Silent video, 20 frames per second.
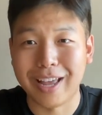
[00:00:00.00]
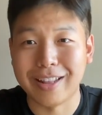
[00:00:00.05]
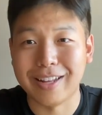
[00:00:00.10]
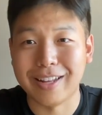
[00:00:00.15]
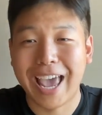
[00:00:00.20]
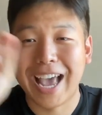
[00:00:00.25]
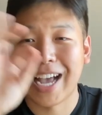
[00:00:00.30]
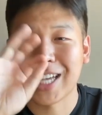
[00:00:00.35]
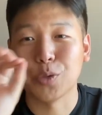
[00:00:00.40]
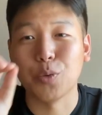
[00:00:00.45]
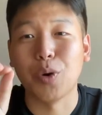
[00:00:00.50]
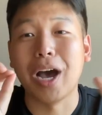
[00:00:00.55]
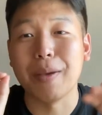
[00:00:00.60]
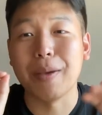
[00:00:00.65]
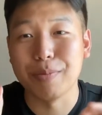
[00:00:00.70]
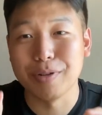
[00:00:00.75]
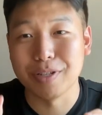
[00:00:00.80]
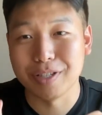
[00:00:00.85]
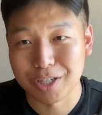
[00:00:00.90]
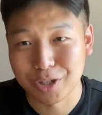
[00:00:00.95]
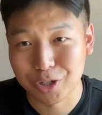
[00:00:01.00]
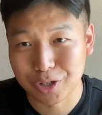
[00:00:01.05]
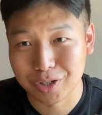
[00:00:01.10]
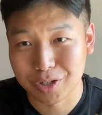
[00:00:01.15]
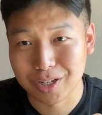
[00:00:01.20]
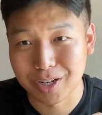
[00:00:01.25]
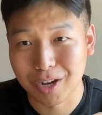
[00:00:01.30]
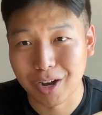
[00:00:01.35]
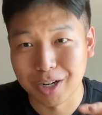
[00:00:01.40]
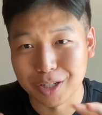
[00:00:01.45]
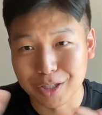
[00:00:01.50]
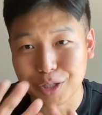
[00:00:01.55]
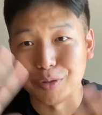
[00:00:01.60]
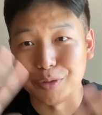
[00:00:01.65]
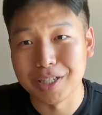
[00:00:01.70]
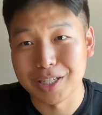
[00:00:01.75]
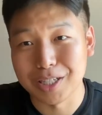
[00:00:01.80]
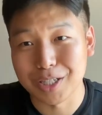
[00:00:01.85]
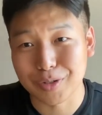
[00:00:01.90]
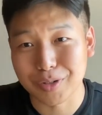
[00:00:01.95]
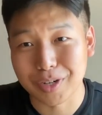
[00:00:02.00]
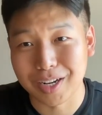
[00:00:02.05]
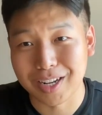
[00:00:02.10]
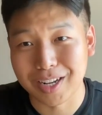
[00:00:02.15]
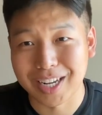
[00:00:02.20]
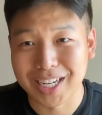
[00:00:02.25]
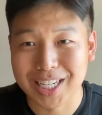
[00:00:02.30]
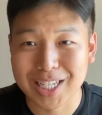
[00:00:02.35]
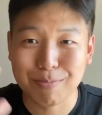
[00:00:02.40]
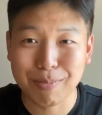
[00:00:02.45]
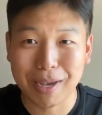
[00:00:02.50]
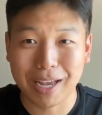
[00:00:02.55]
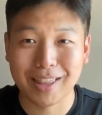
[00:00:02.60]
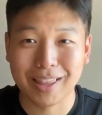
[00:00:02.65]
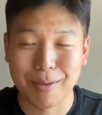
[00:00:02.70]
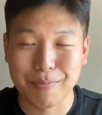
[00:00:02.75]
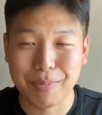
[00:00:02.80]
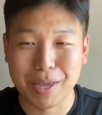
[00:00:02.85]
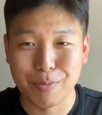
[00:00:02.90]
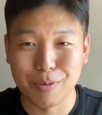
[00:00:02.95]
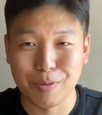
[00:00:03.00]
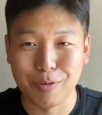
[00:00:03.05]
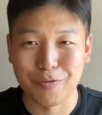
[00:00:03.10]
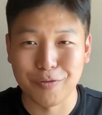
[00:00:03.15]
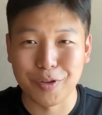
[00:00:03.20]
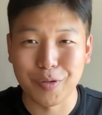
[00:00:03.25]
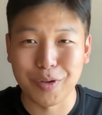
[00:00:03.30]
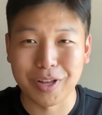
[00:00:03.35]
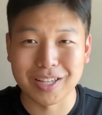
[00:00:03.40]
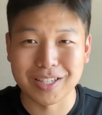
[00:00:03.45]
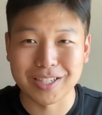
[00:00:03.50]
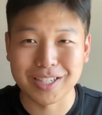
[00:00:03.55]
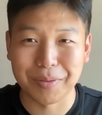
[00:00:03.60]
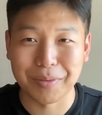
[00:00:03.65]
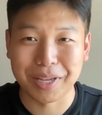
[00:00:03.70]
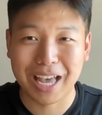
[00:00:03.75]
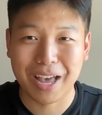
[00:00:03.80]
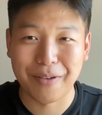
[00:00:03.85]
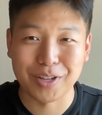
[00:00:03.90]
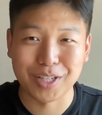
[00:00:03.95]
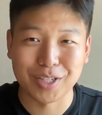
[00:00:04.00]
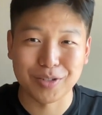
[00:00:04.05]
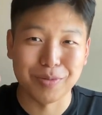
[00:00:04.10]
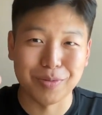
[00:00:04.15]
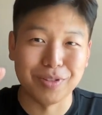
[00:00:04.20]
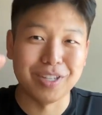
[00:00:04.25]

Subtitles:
the XY position on a 2D screen and expect that people viewing the same canvas from a